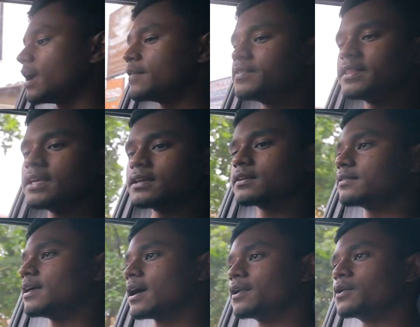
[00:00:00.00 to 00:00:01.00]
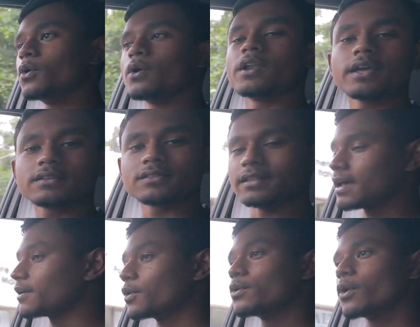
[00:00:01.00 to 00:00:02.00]
Everything, there are no nicks, there
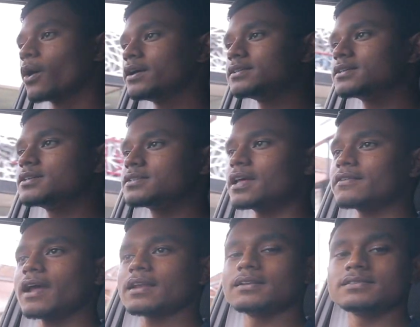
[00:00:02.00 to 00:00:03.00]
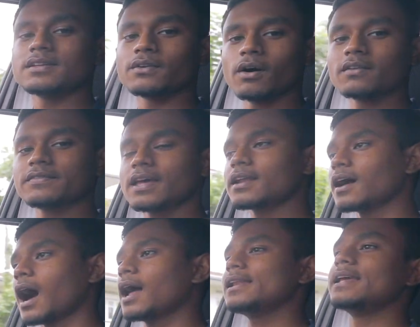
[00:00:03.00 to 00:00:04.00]
are no noises and rattles and all of that,
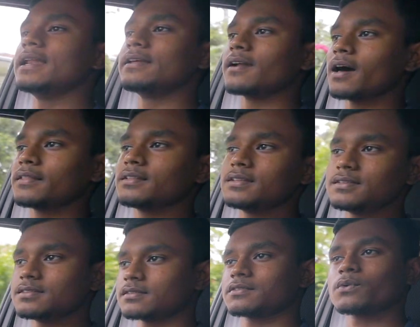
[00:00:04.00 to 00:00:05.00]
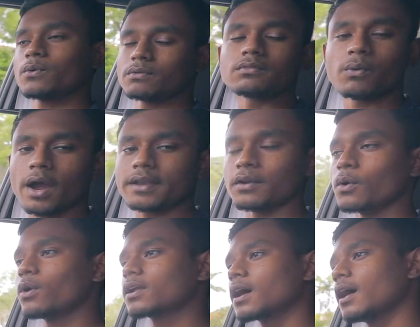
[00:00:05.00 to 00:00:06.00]
hardly any. Rather, this is quite an
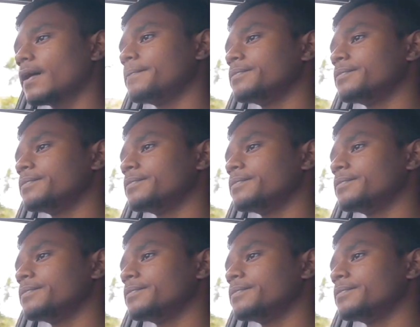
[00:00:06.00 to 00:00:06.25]
old car.